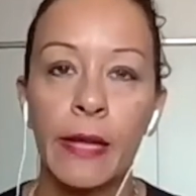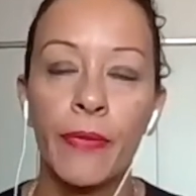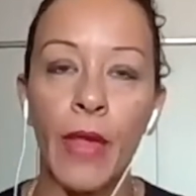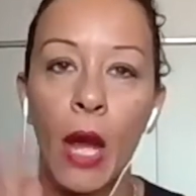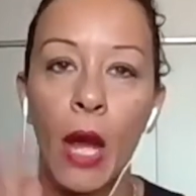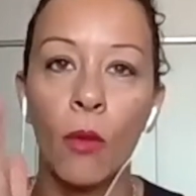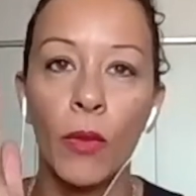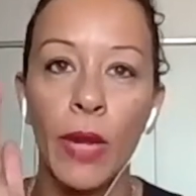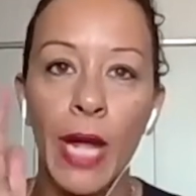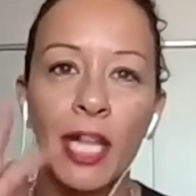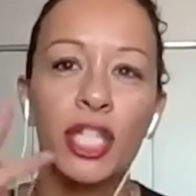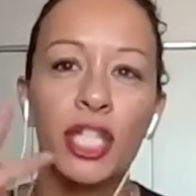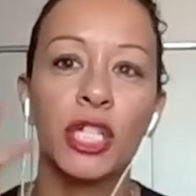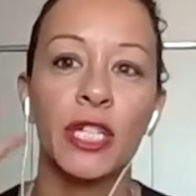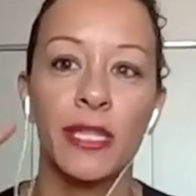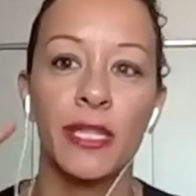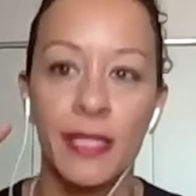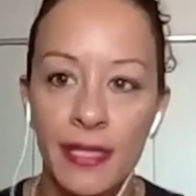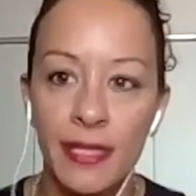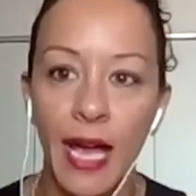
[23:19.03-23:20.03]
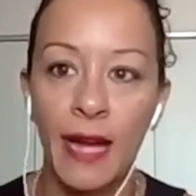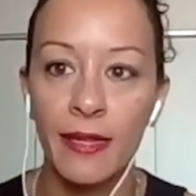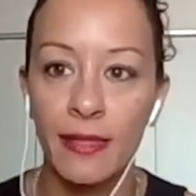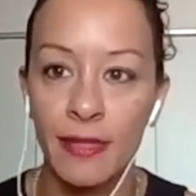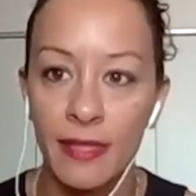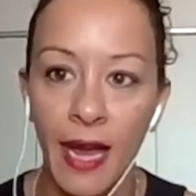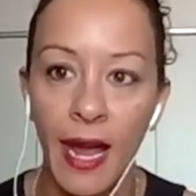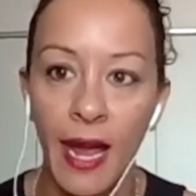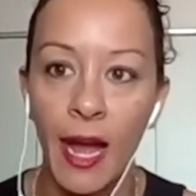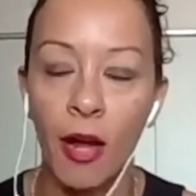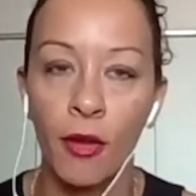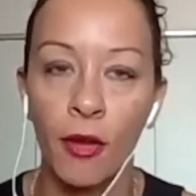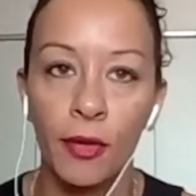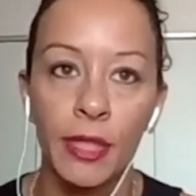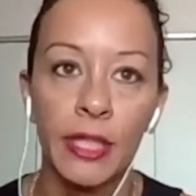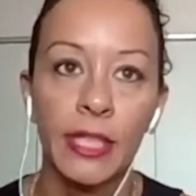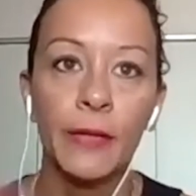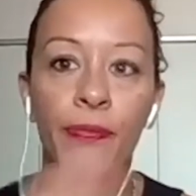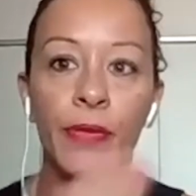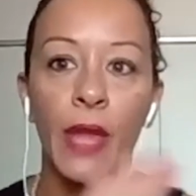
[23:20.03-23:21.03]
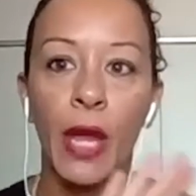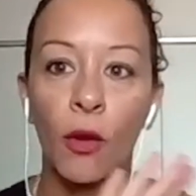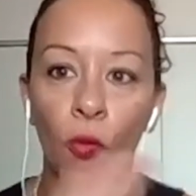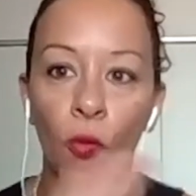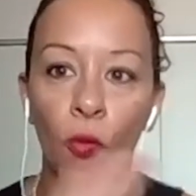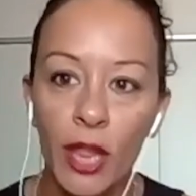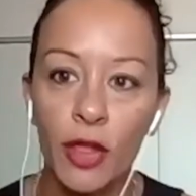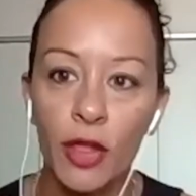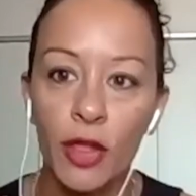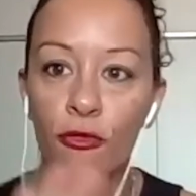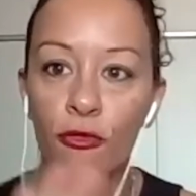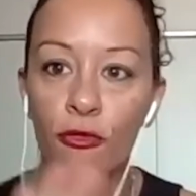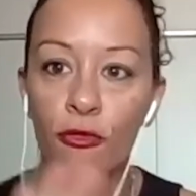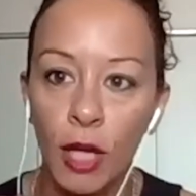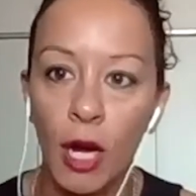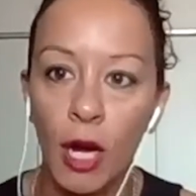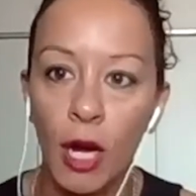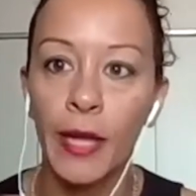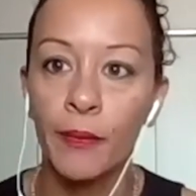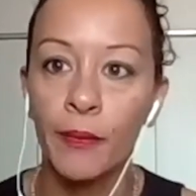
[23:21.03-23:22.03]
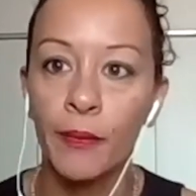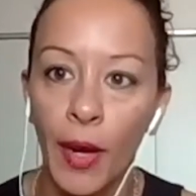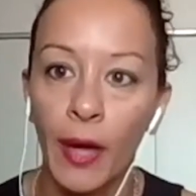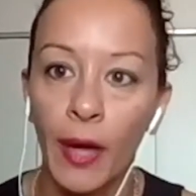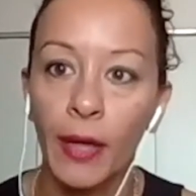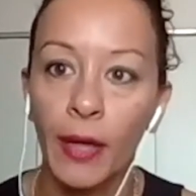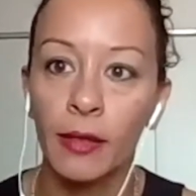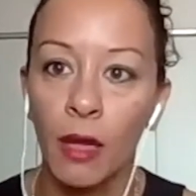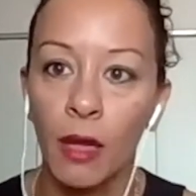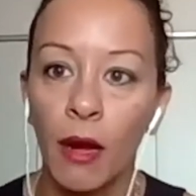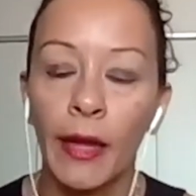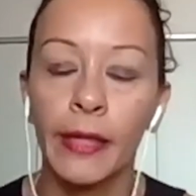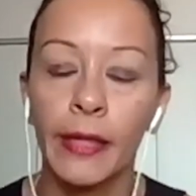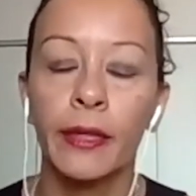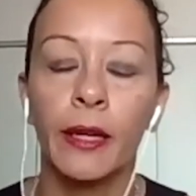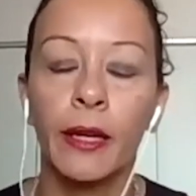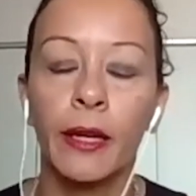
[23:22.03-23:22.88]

and we actually sat down and went through line by line